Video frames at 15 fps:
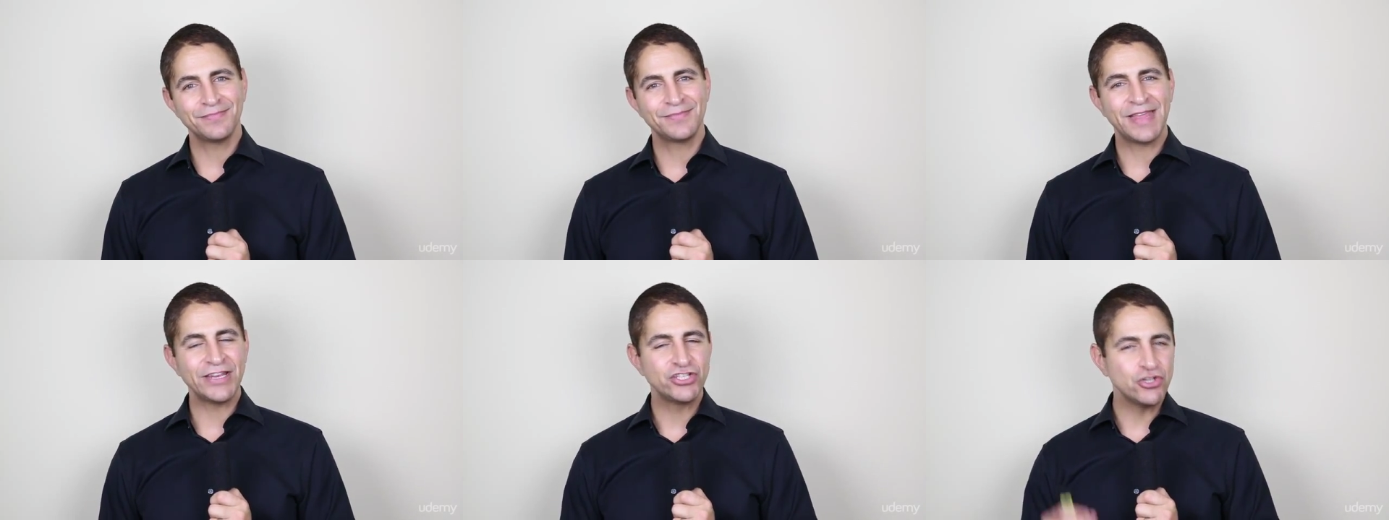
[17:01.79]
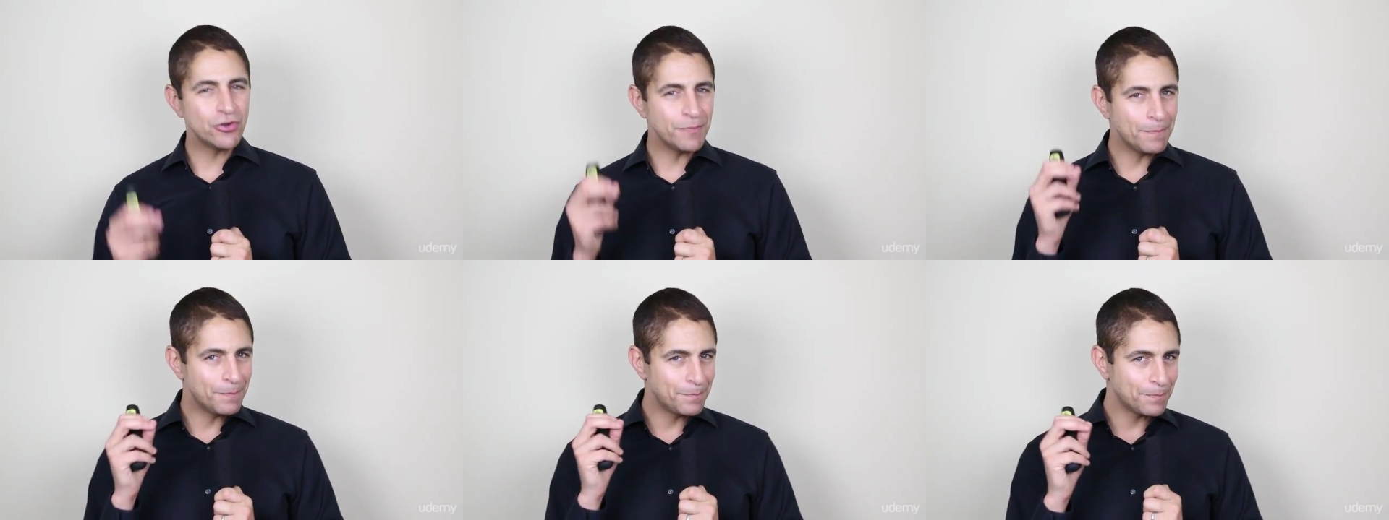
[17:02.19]
They
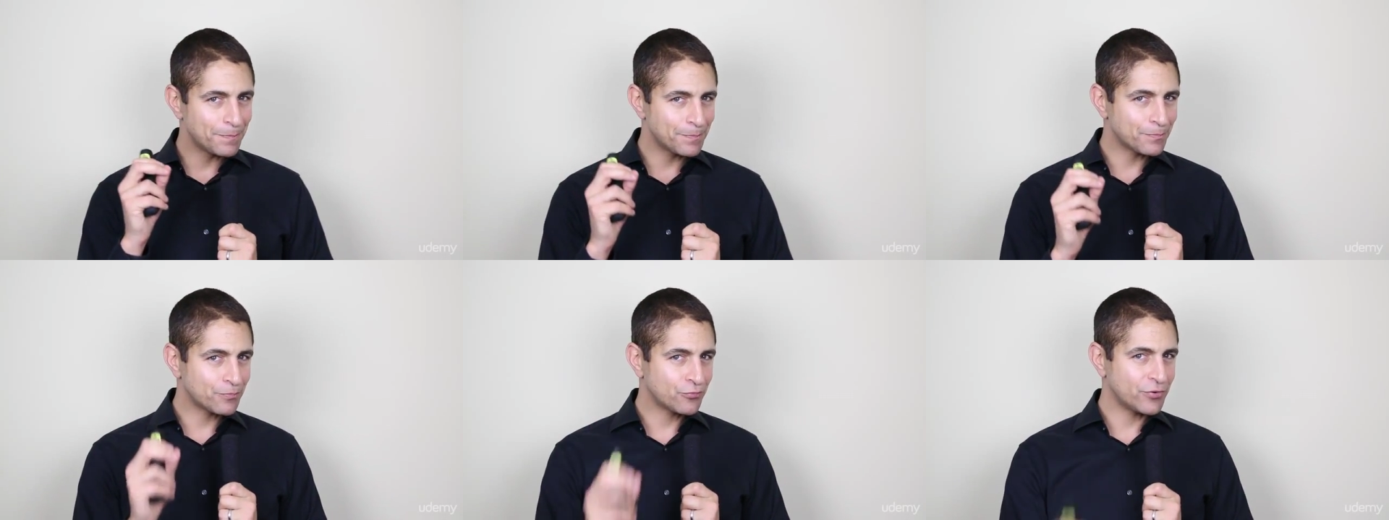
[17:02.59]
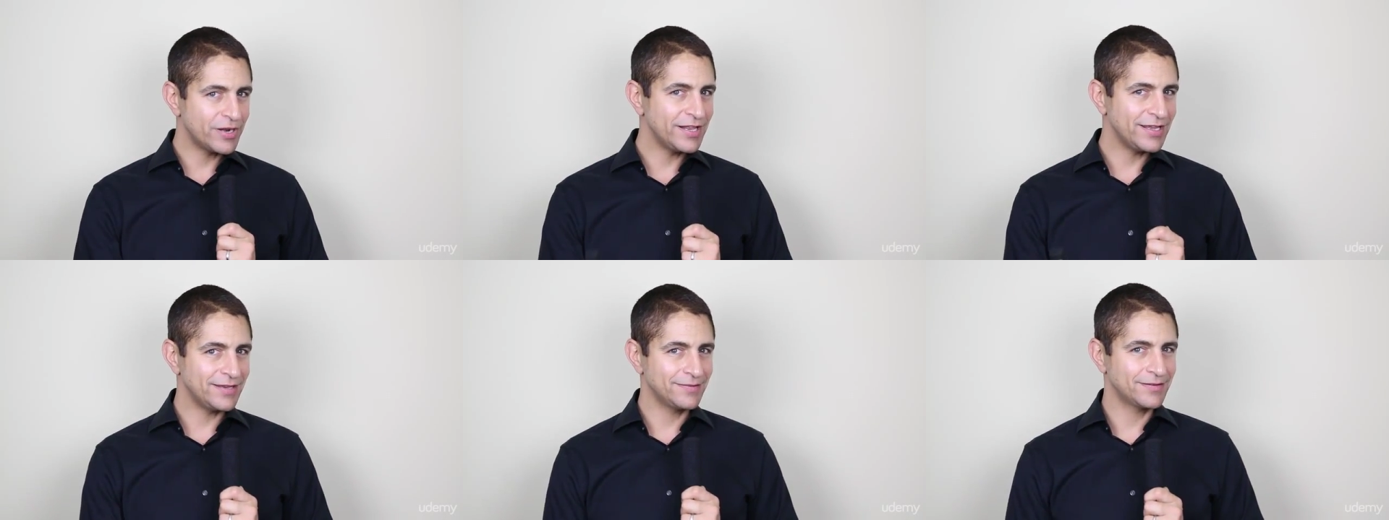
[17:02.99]
do
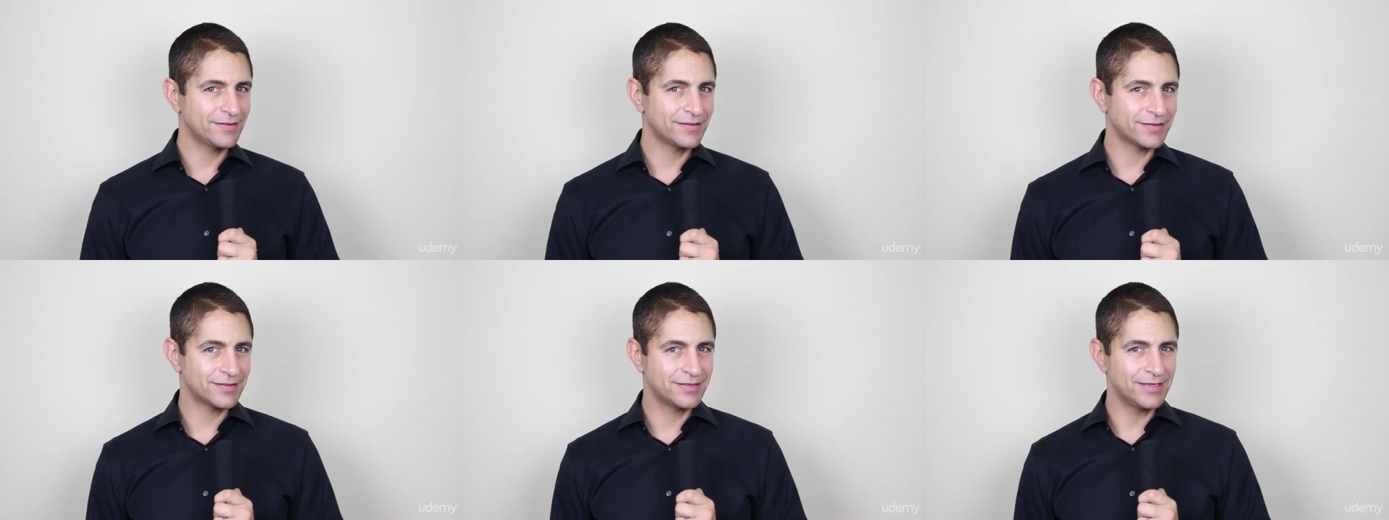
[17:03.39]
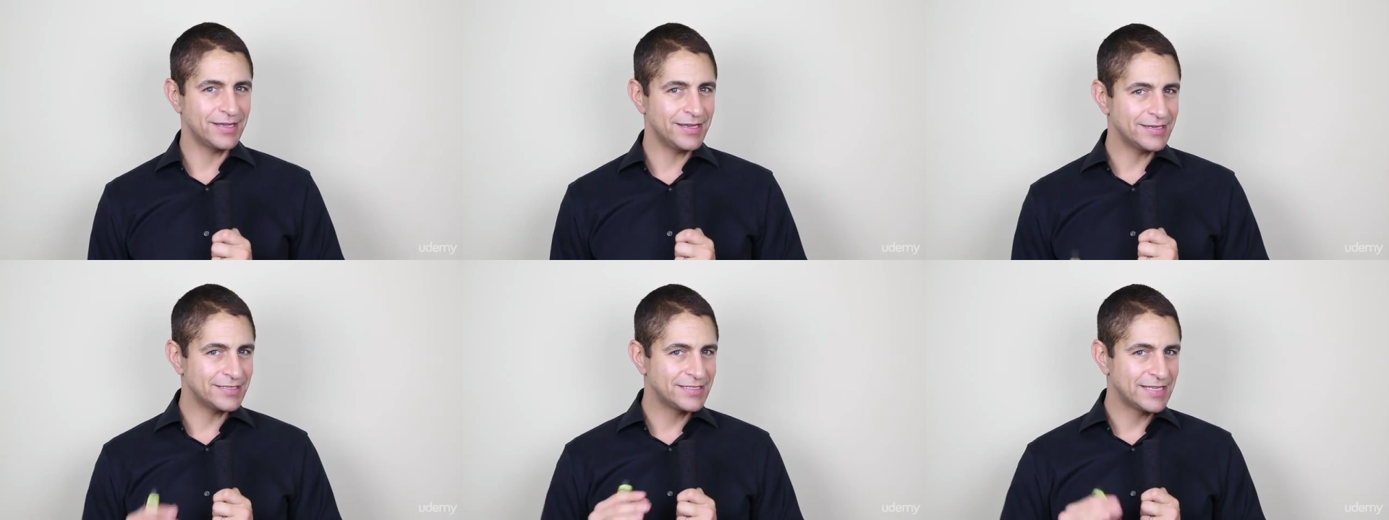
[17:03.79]
pretty
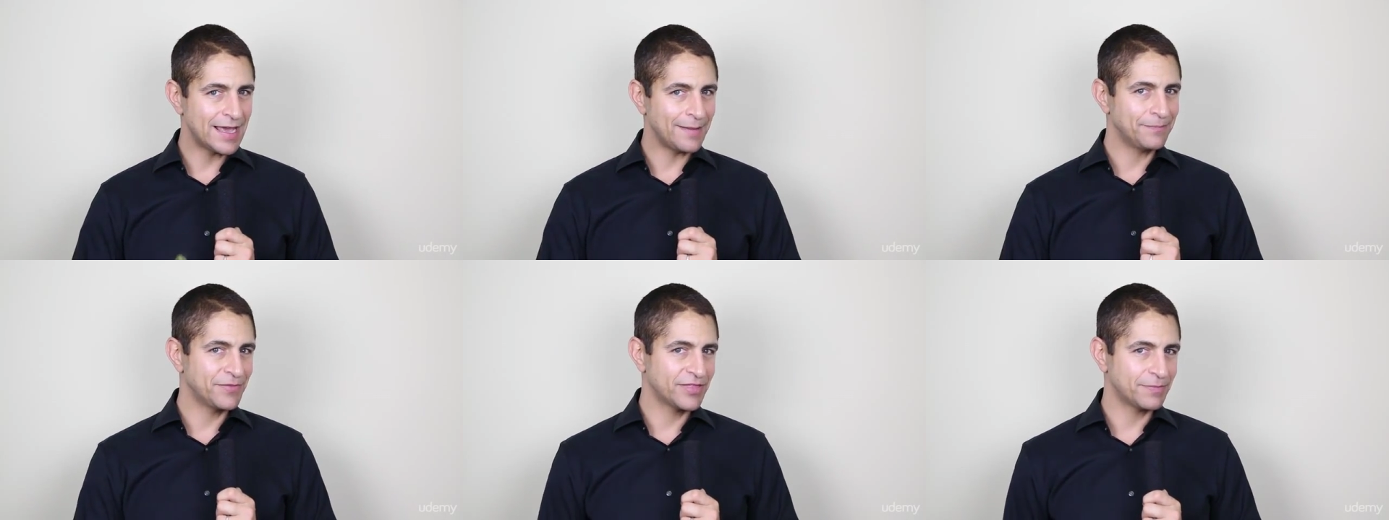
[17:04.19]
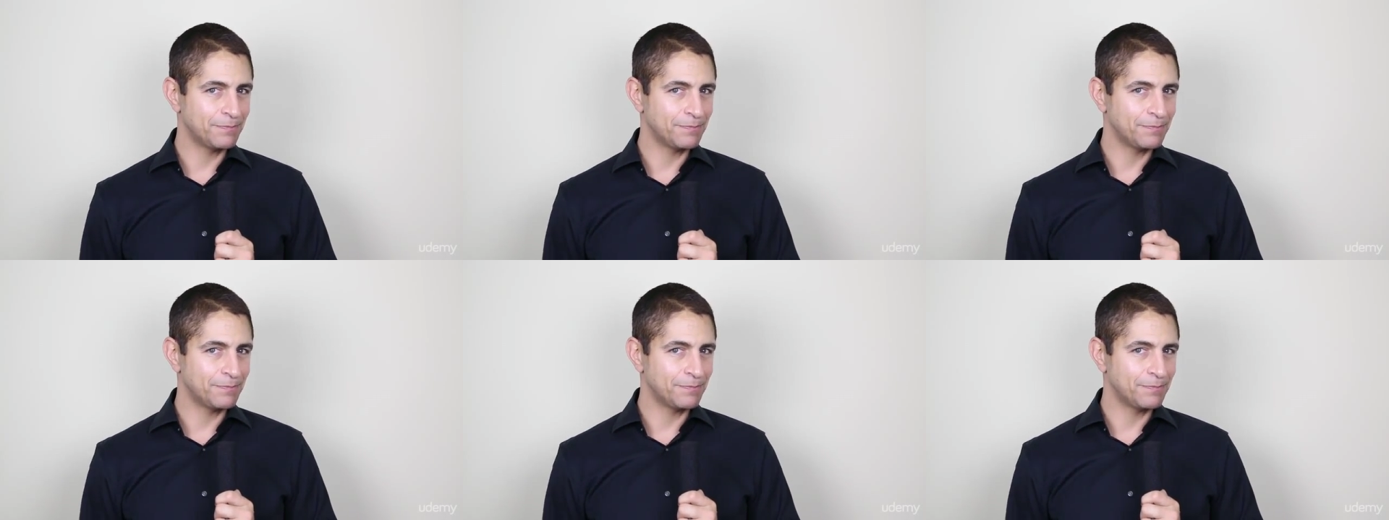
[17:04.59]
in-depth